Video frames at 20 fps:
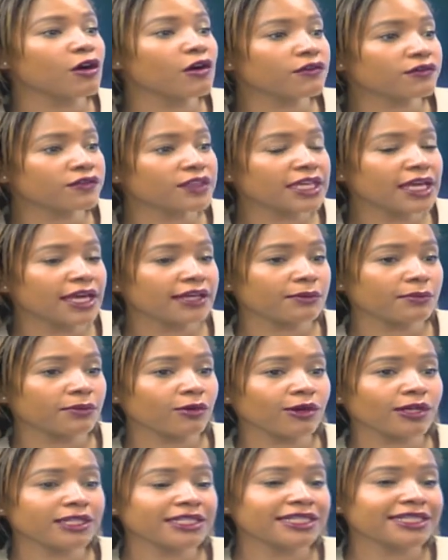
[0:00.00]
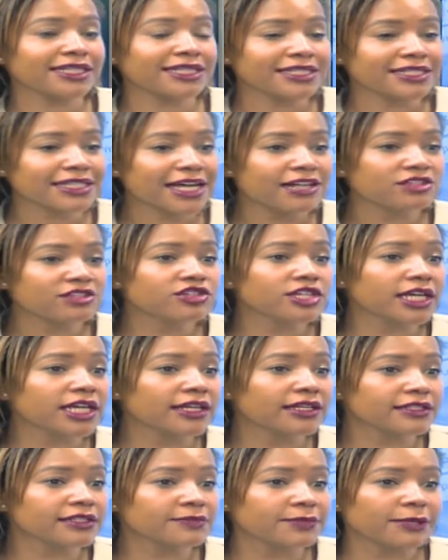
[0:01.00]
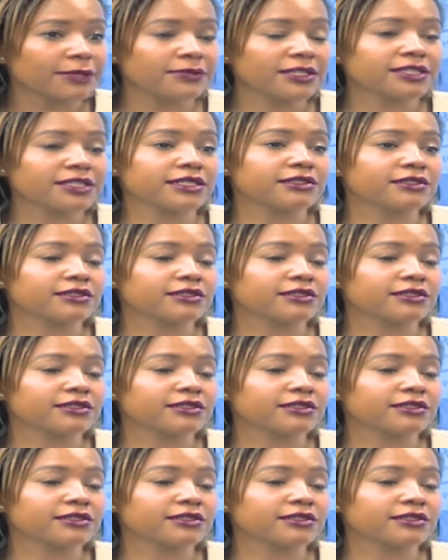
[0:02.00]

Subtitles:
of the unemployed in this country, and its purpose